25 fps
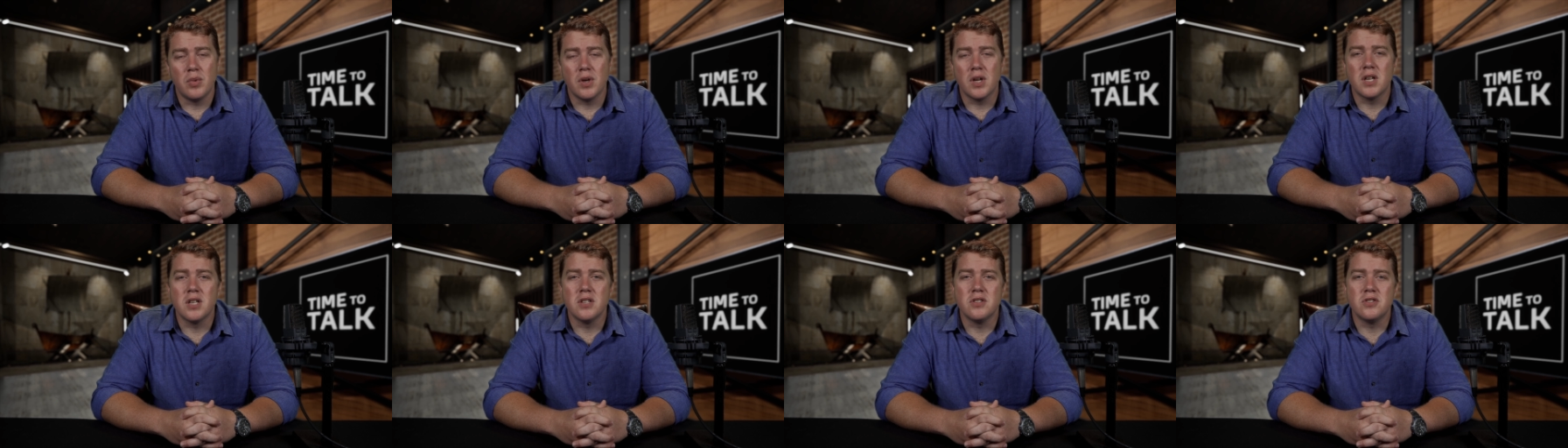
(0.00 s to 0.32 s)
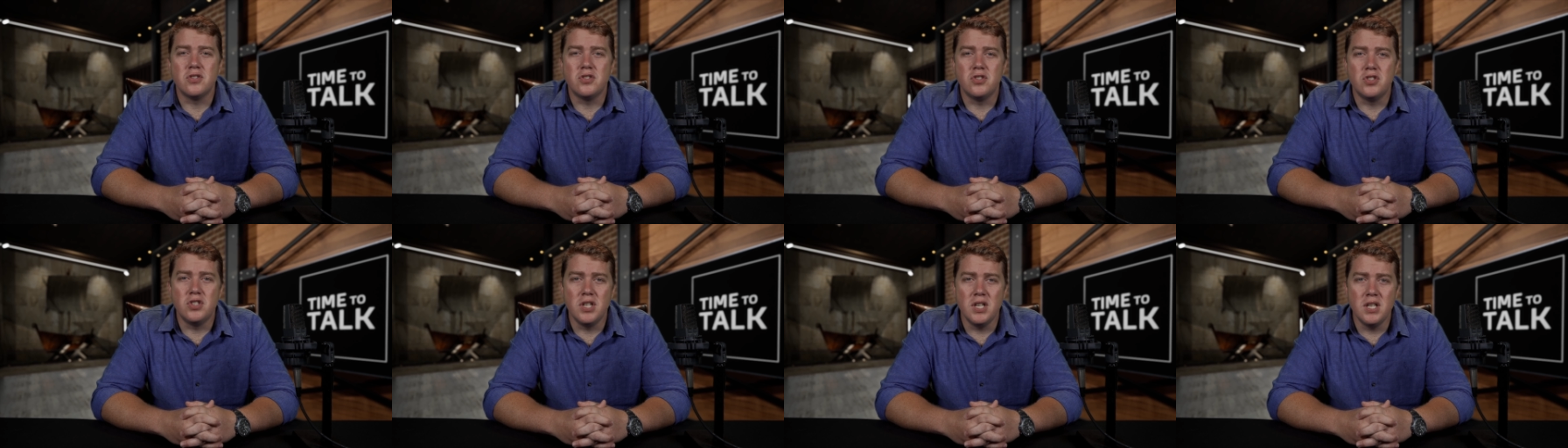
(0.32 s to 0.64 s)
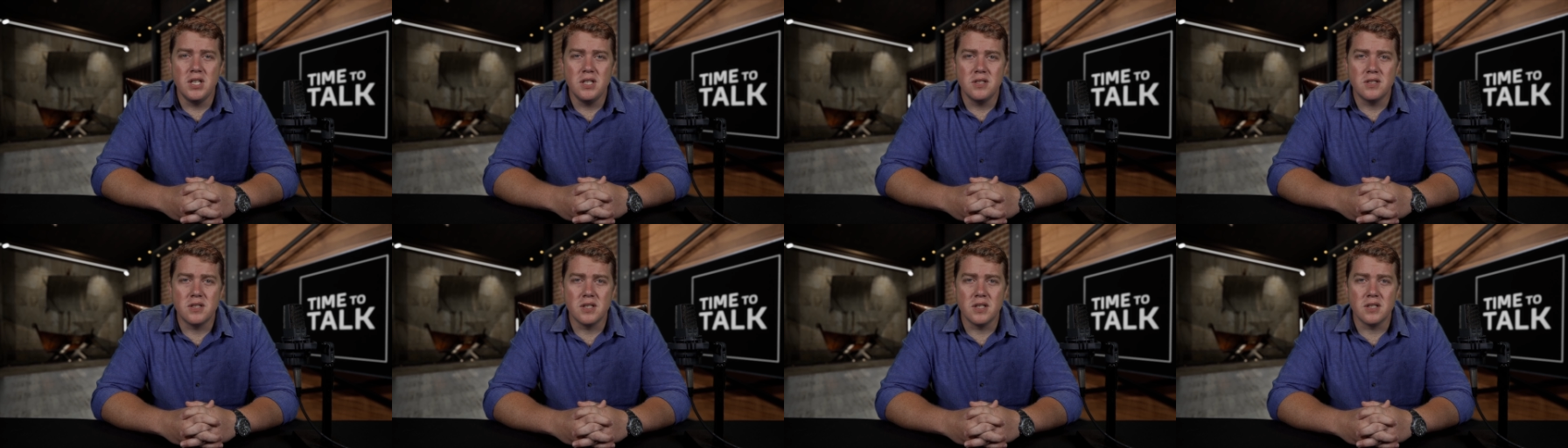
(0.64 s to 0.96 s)
Because
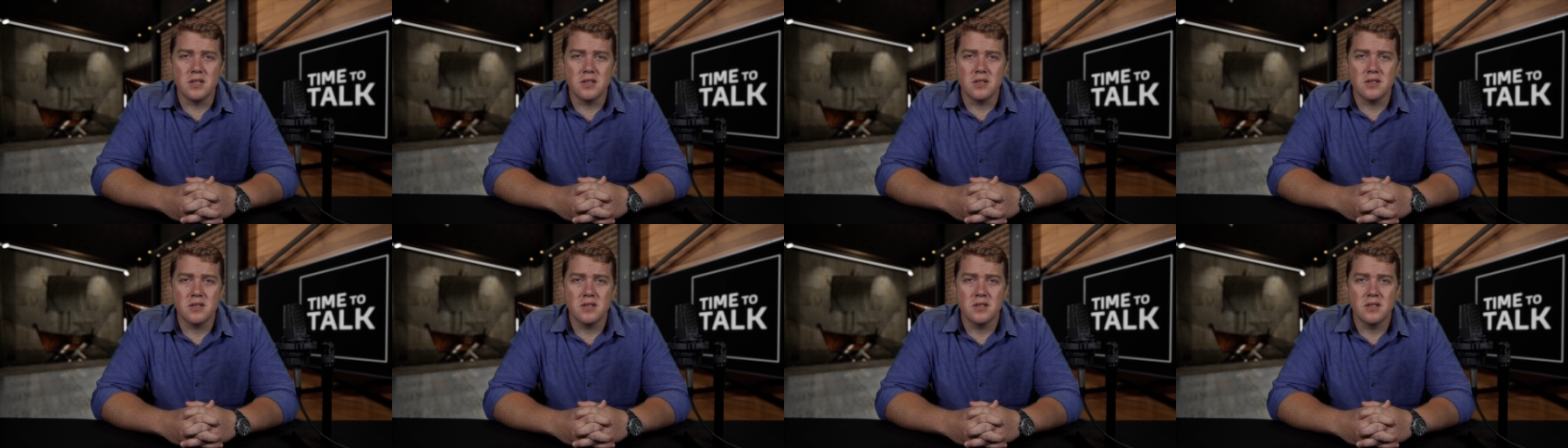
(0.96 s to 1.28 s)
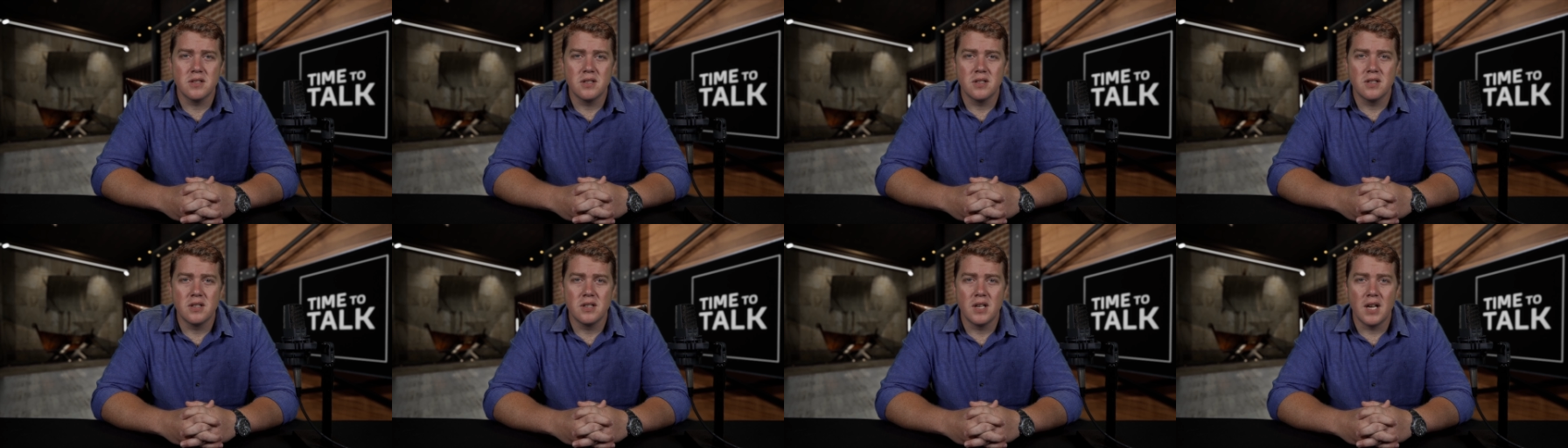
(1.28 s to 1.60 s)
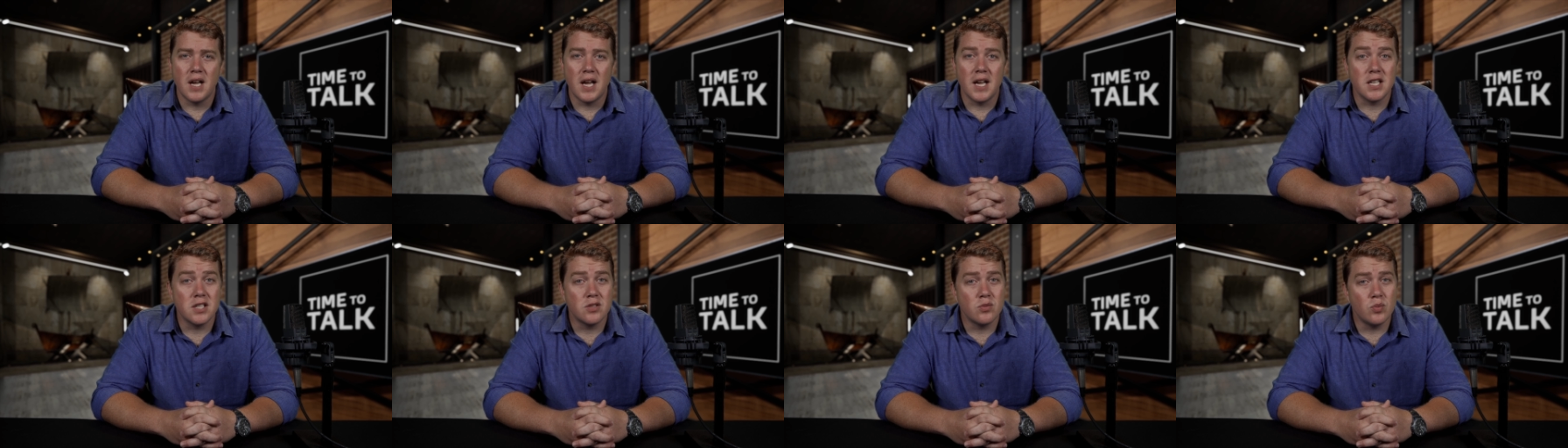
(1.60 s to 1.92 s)
Jesus
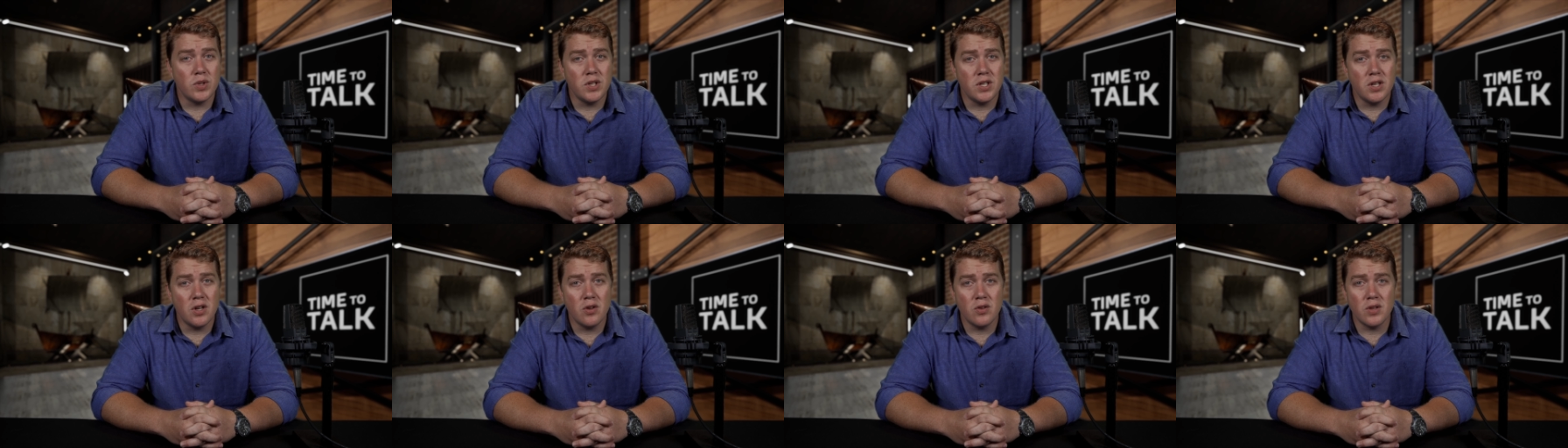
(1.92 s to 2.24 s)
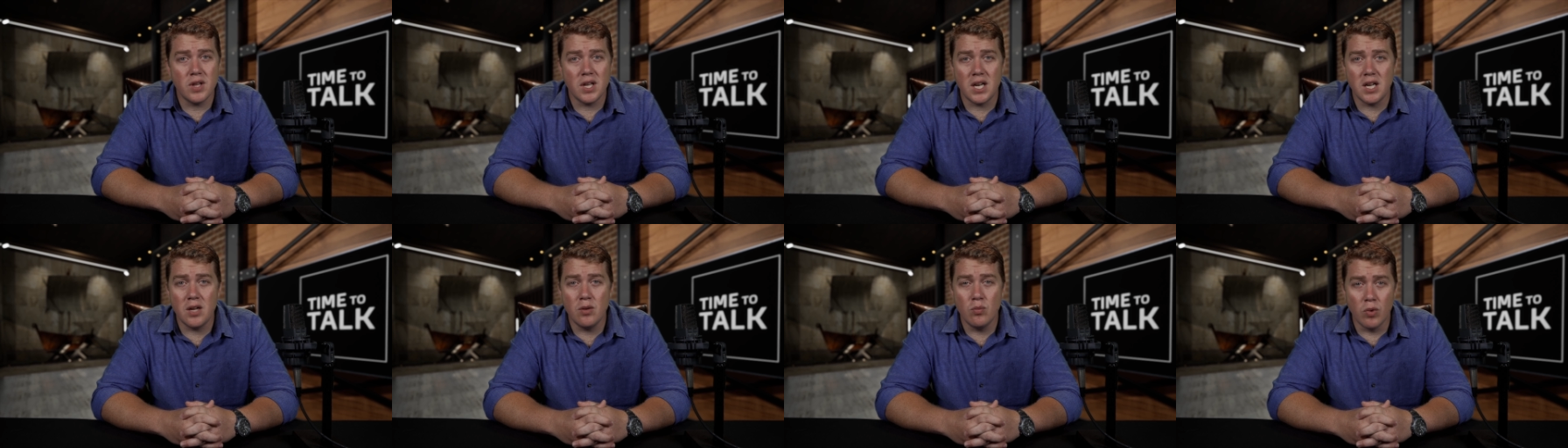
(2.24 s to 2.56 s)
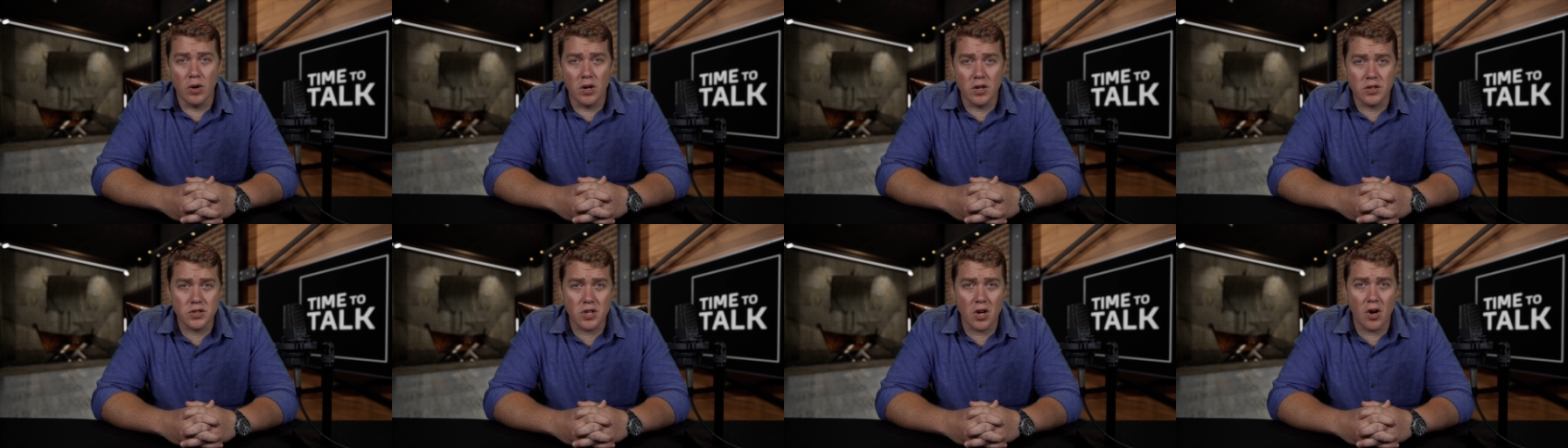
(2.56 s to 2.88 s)
as we know that He
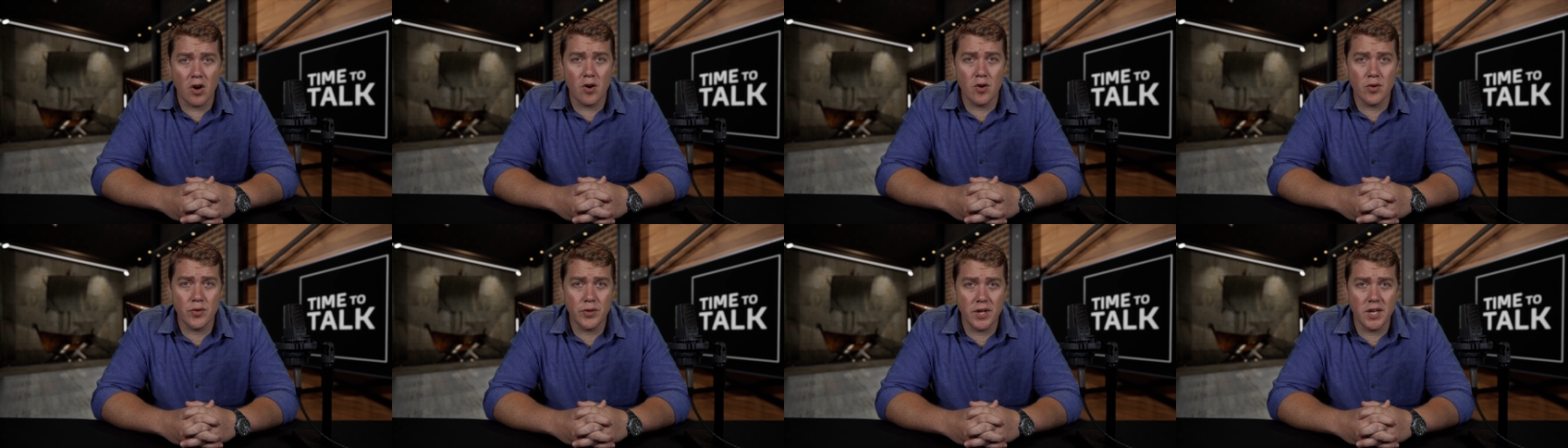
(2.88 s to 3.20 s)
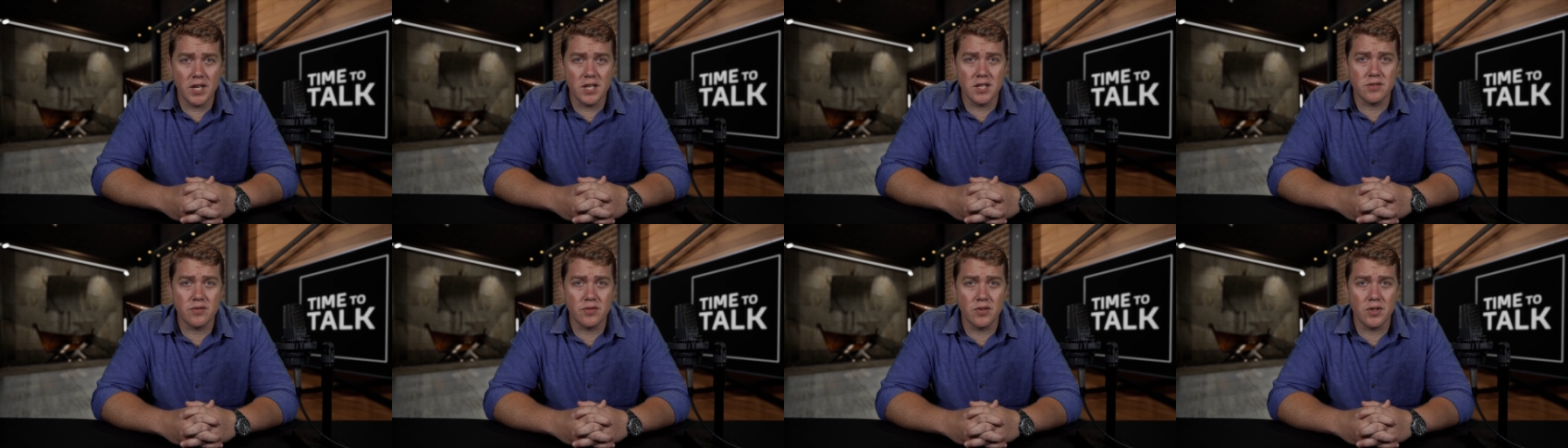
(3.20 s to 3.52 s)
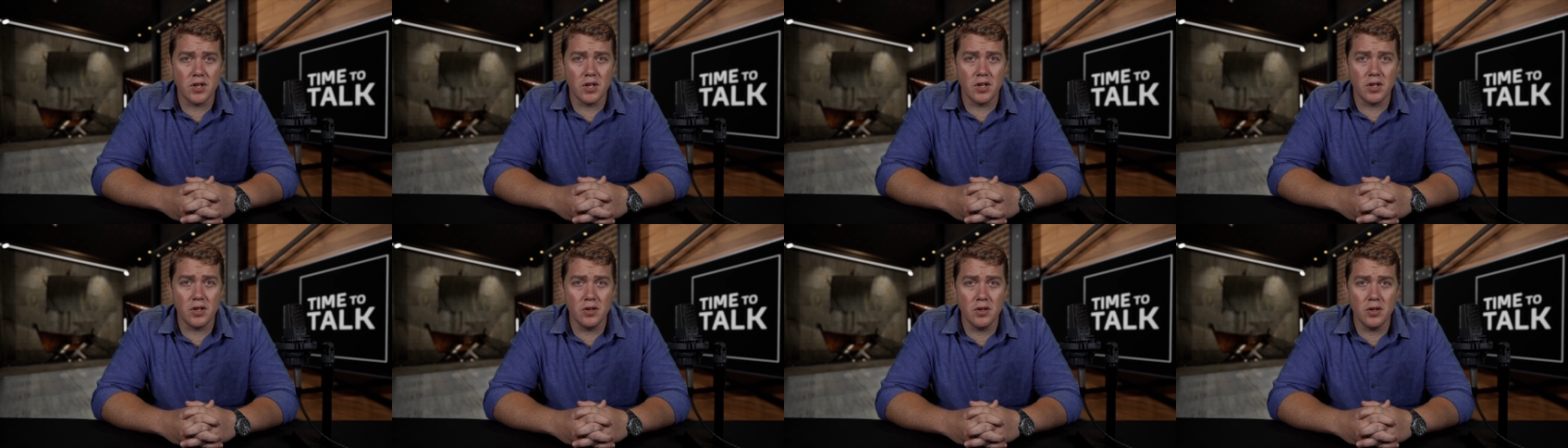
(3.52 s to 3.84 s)
works all things
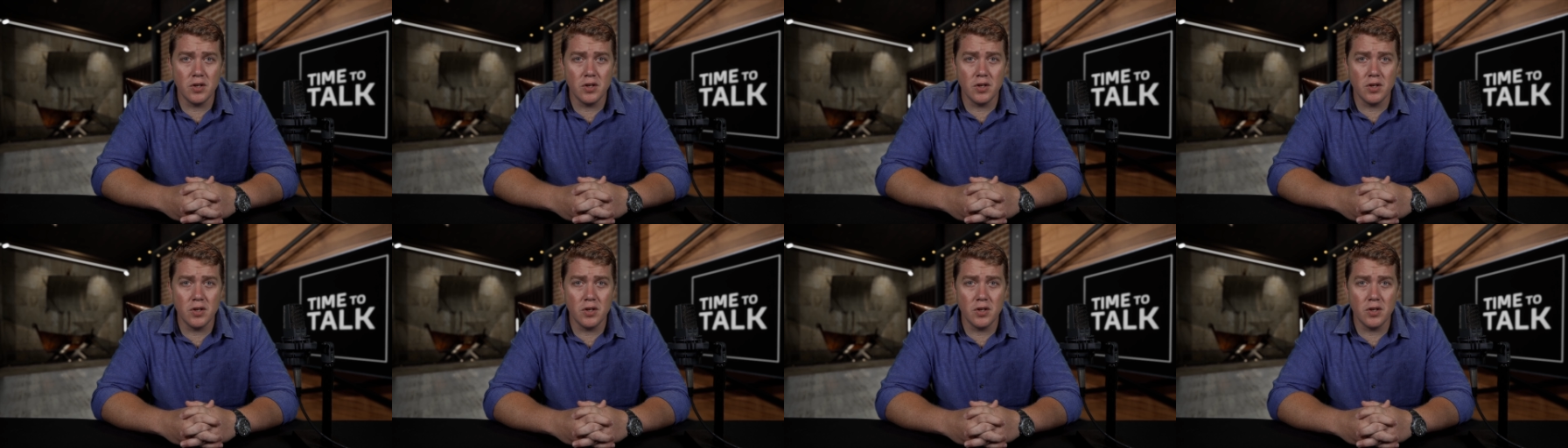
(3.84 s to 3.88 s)
for the